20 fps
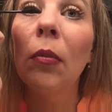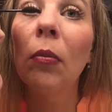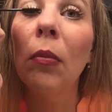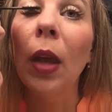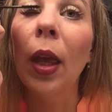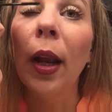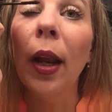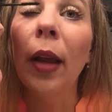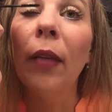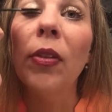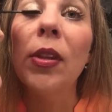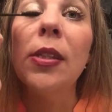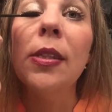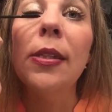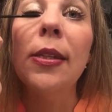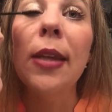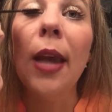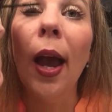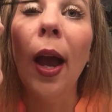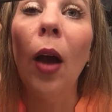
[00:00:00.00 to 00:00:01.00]
And I have this
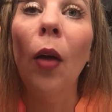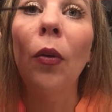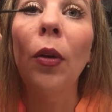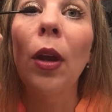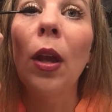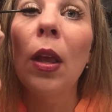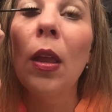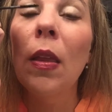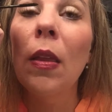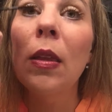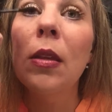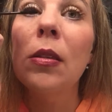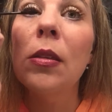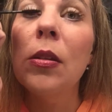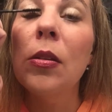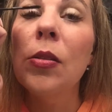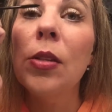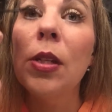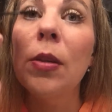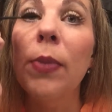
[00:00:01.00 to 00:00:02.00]
down. This
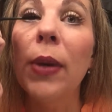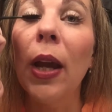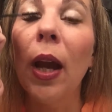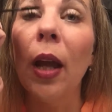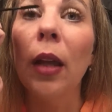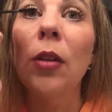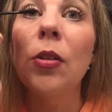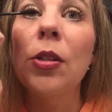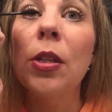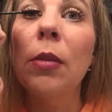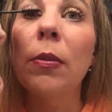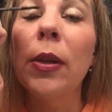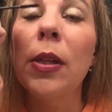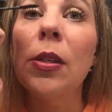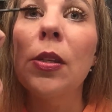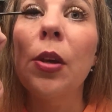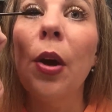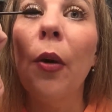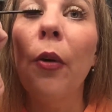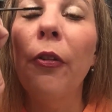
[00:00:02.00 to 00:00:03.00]
used to be, I used to be
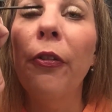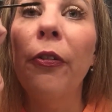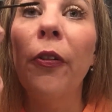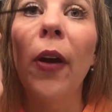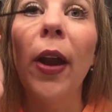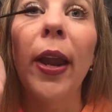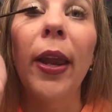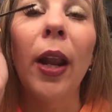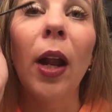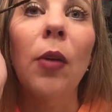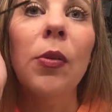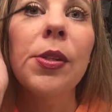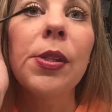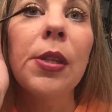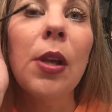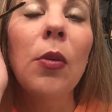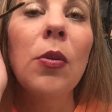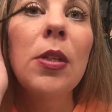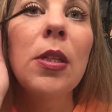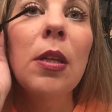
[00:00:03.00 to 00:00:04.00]
so afraid. I was
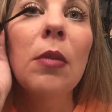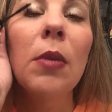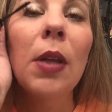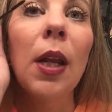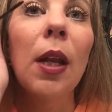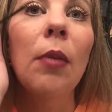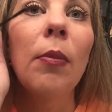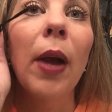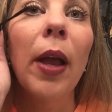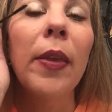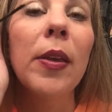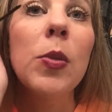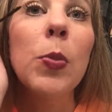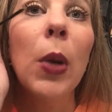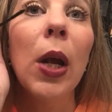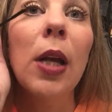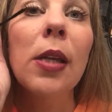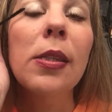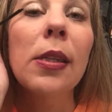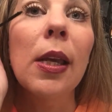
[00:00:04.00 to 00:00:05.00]
so intimidated by this
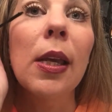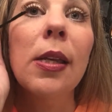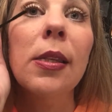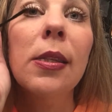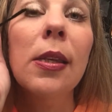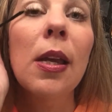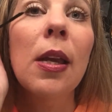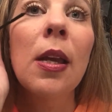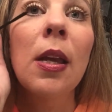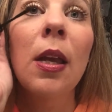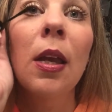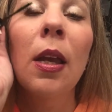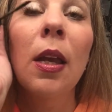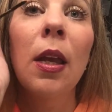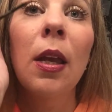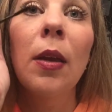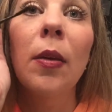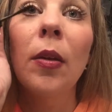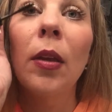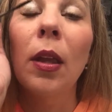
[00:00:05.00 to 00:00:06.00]
process.
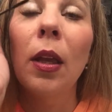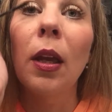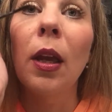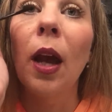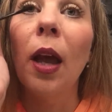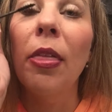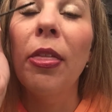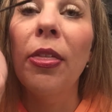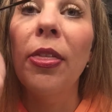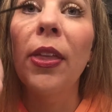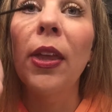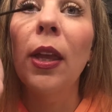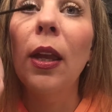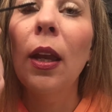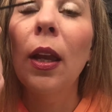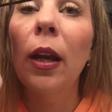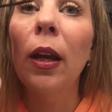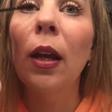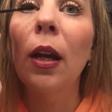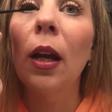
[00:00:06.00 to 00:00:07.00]
I
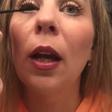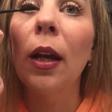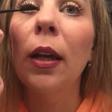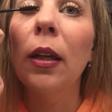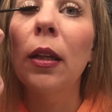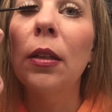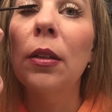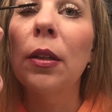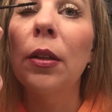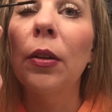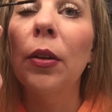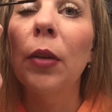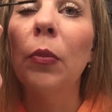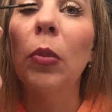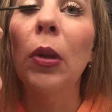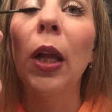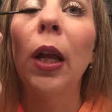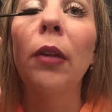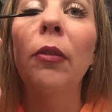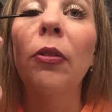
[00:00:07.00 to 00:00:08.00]
think I could do it
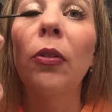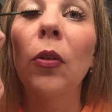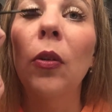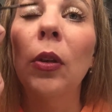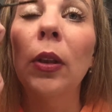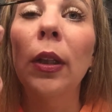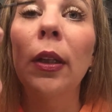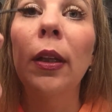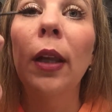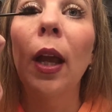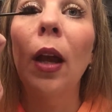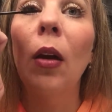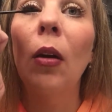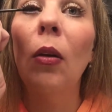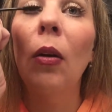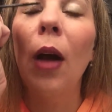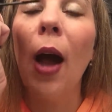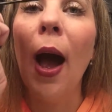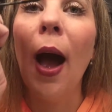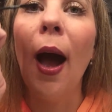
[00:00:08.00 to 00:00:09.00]
blindfolded now.
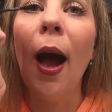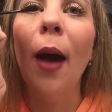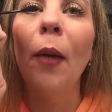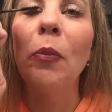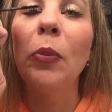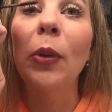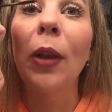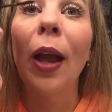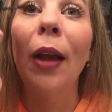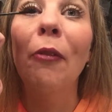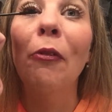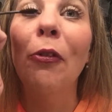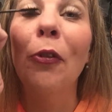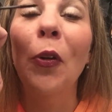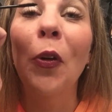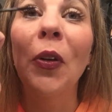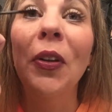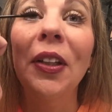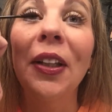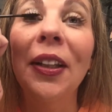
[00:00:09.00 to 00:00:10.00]
Ha,
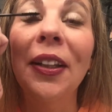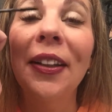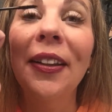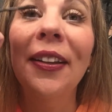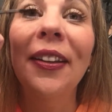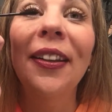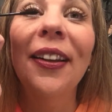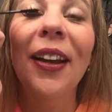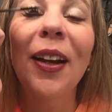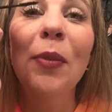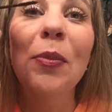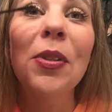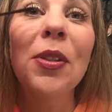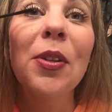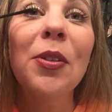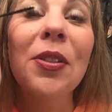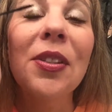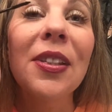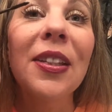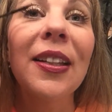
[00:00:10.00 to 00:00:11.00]
blindfolded. I'm
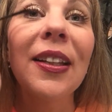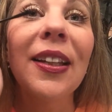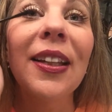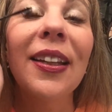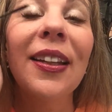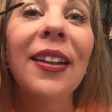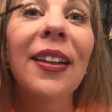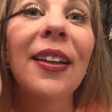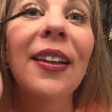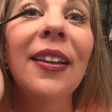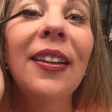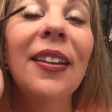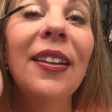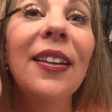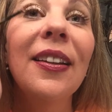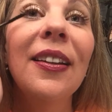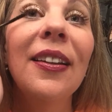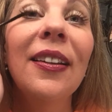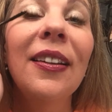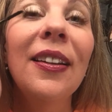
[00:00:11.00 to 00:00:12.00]
so silly.
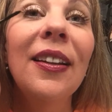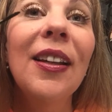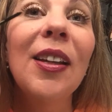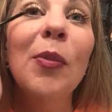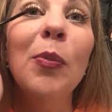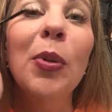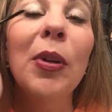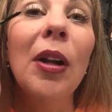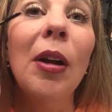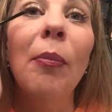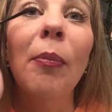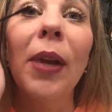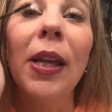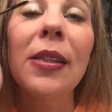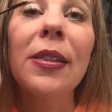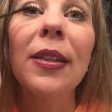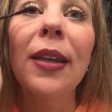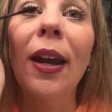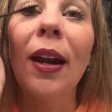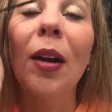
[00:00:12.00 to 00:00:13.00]
Can't put on
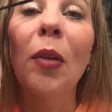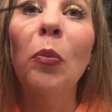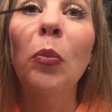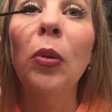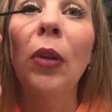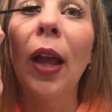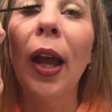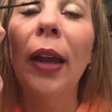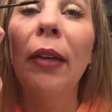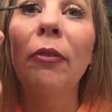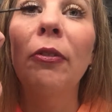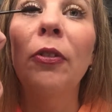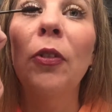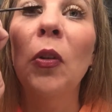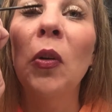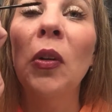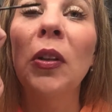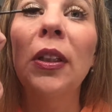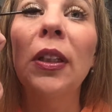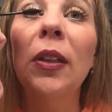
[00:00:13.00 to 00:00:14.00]
mascara
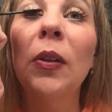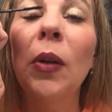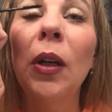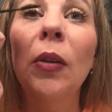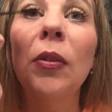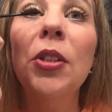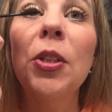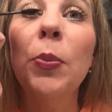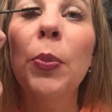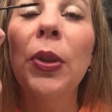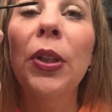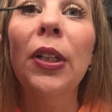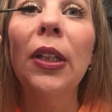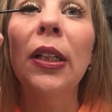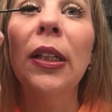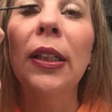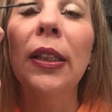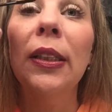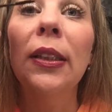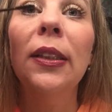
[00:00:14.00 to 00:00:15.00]
blindfolded. Where would you put
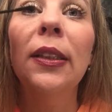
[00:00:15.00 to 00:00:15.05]
it?